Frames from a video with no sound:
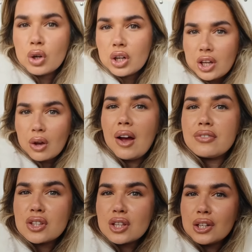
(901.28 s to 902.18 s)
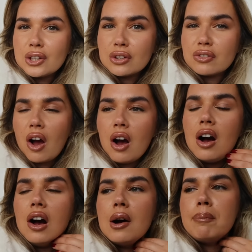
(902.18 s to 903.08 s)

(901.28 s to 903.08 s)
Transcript: We're gonna go after the Louvre. Our